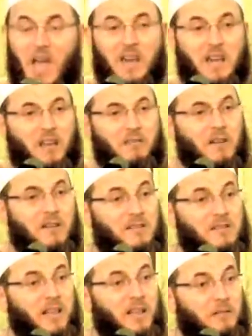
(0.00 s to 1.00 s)
I never
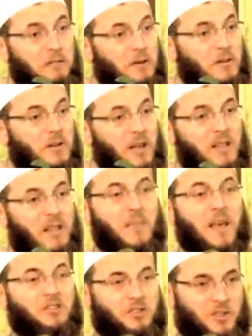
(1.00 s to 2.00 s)
set a foot in the
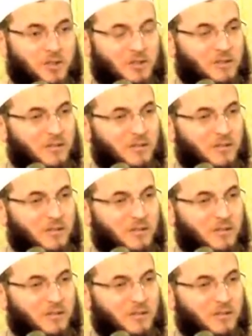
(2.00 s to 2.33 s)
masjid.